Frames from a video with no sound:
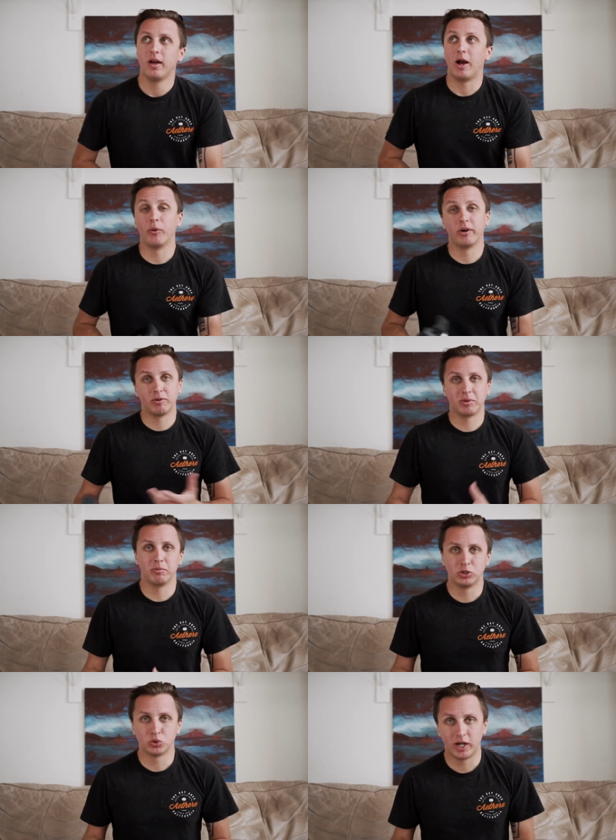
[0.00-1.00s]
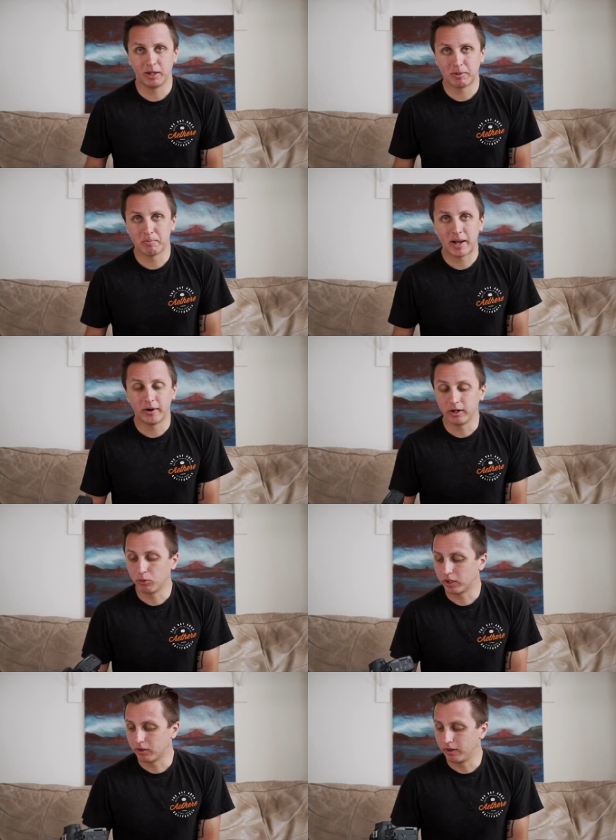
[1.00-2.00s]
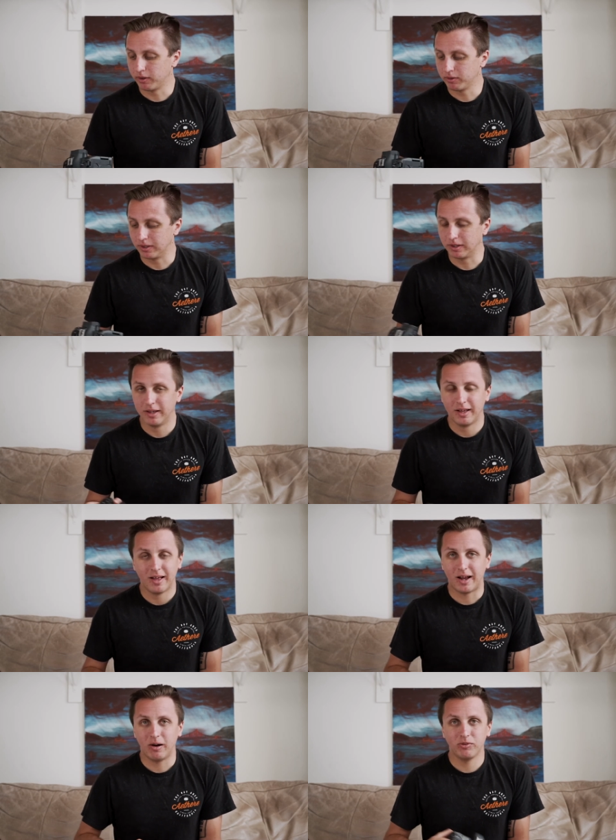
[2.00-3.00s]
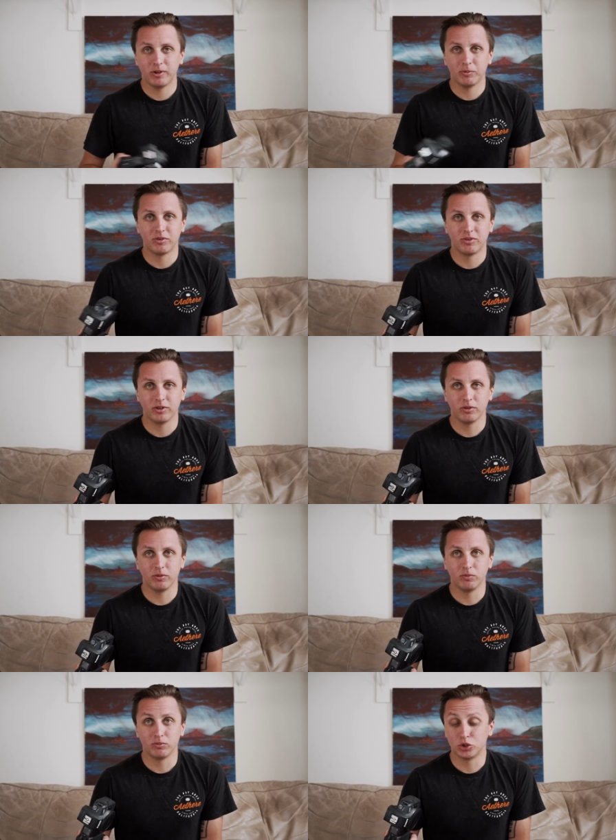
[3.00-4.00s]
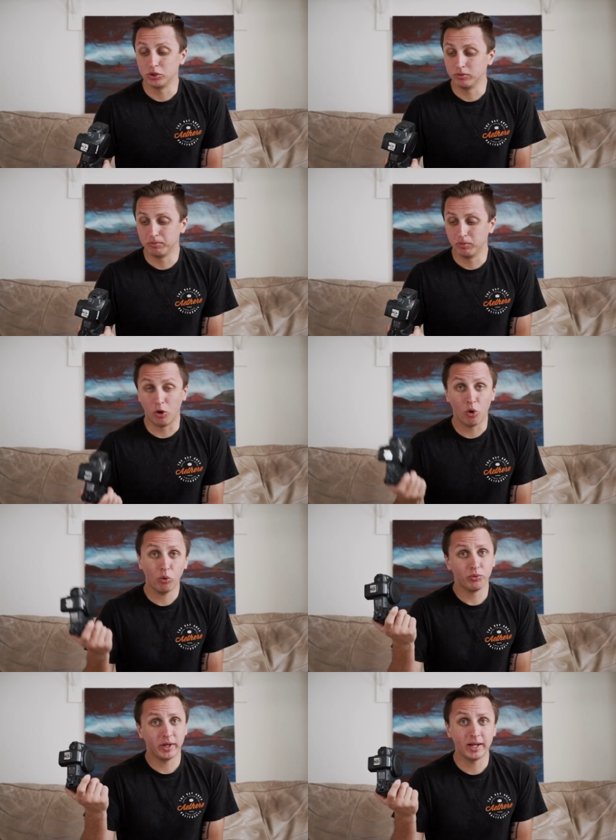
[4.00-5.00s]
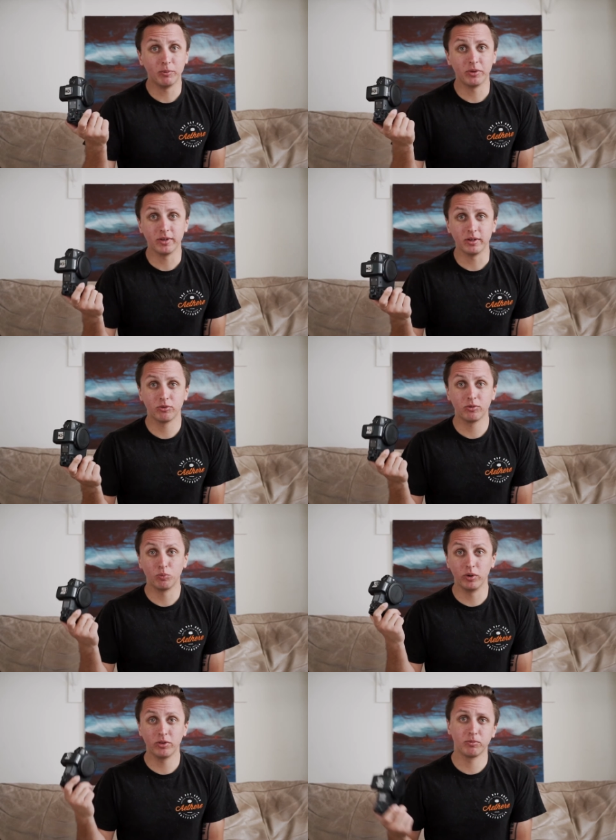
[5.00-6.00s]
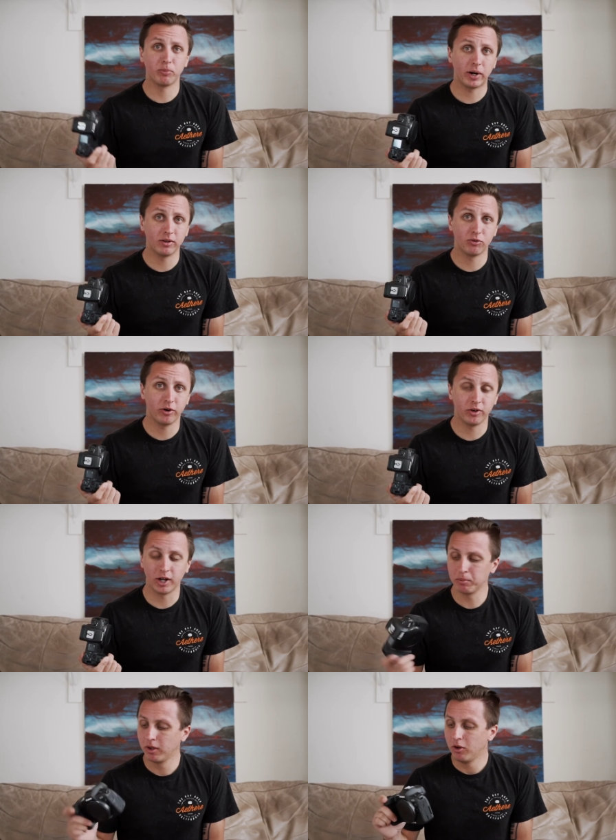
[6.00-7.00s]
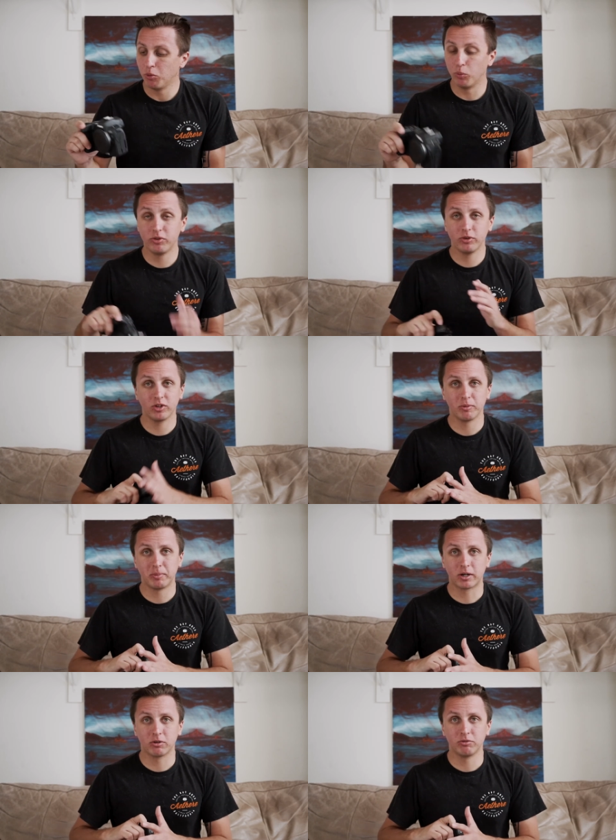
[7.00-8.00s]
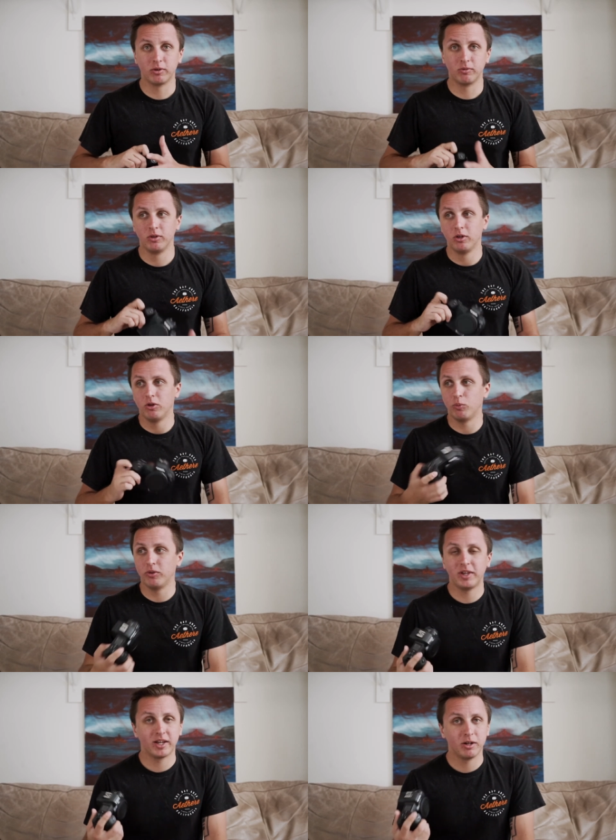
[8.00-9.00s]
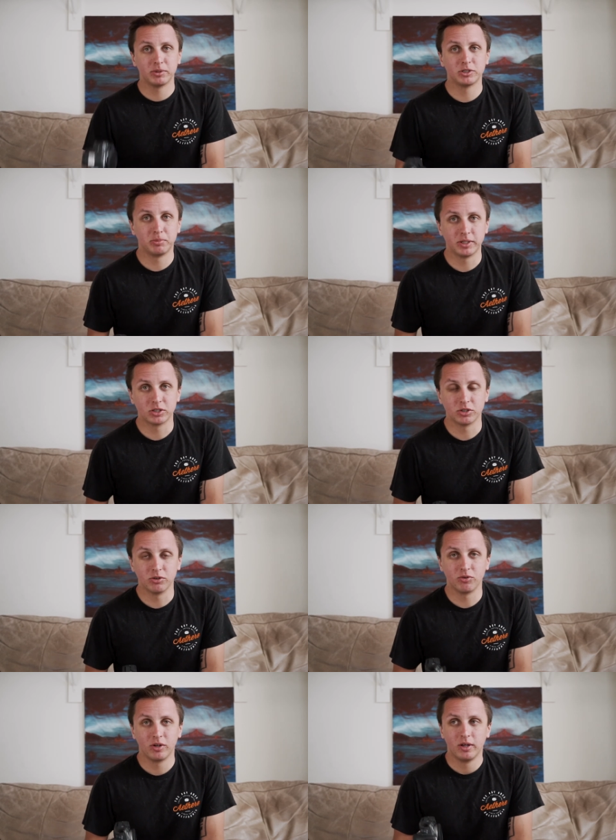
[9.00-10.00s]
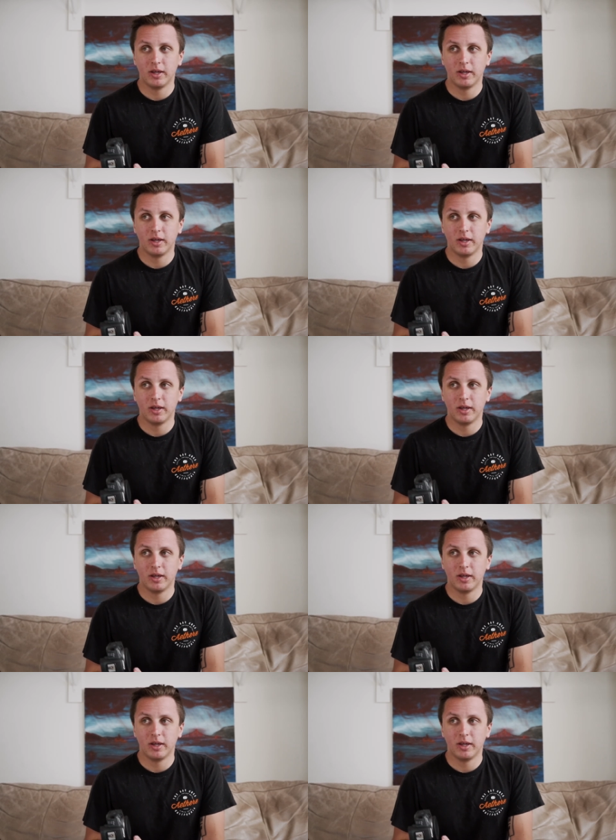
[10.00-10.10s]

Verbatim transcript: I wonder if I'm gonna be draining my battery quicker or anything. I was able to still shoot a whole day with this, with the brightness turned up, with using a microphone, with taking a bunch of pictures,